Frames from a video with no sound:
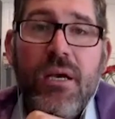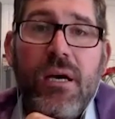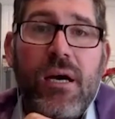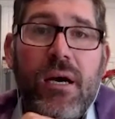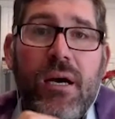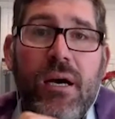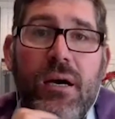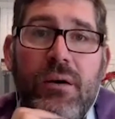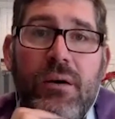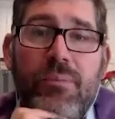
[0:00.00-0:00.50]

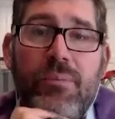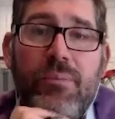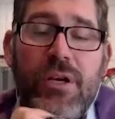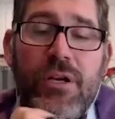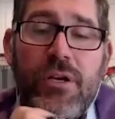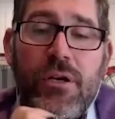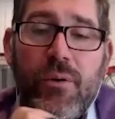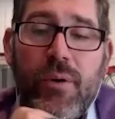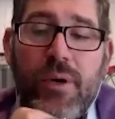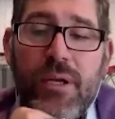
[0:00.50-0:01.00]
um, you
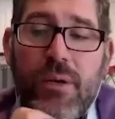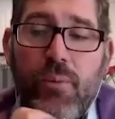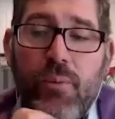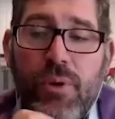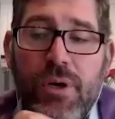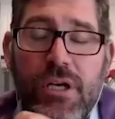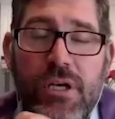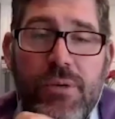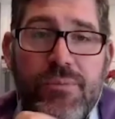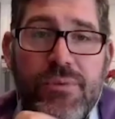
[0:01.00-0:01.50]
know
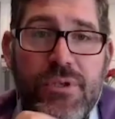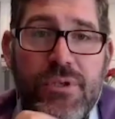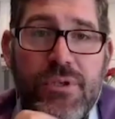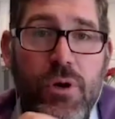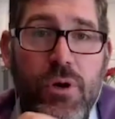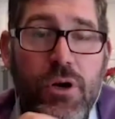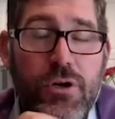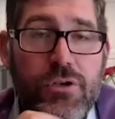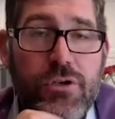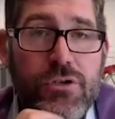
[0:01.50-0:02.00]
when it comes to a
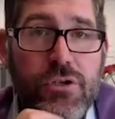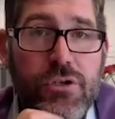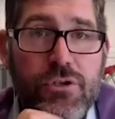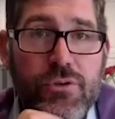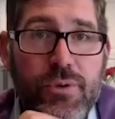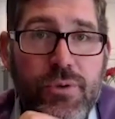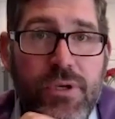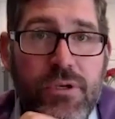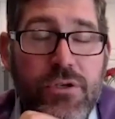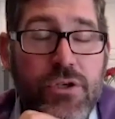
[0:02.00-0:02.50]
heart
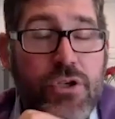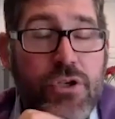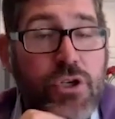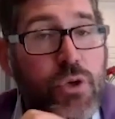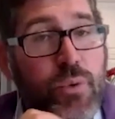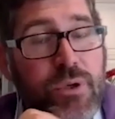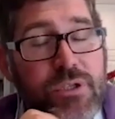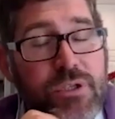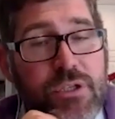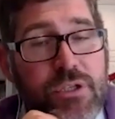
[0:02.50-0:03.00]
surgery do you
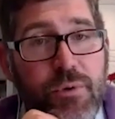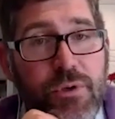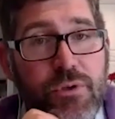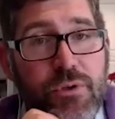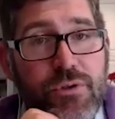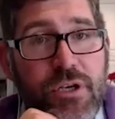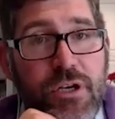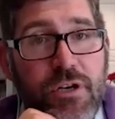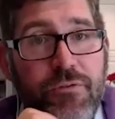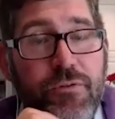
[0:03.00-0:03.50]
want someone
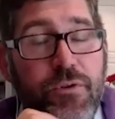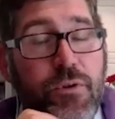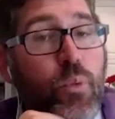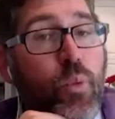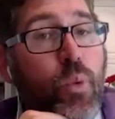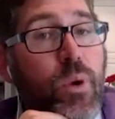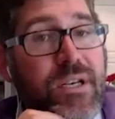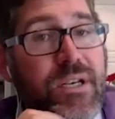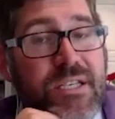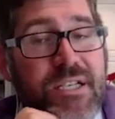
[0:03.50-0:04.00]
who's done it for
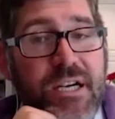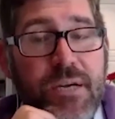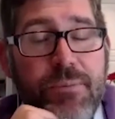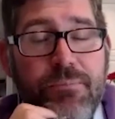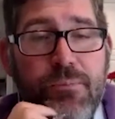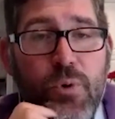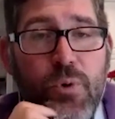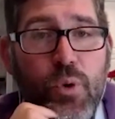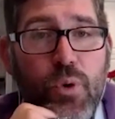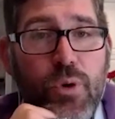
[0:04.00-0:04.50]
one
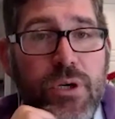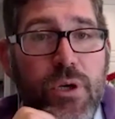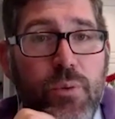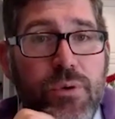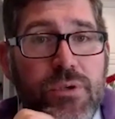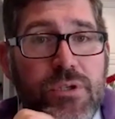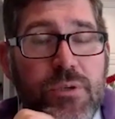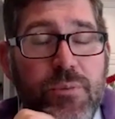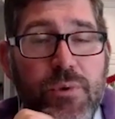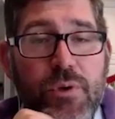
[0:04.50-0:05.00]
time or do you
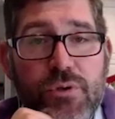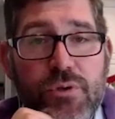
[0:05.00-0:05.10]
want someone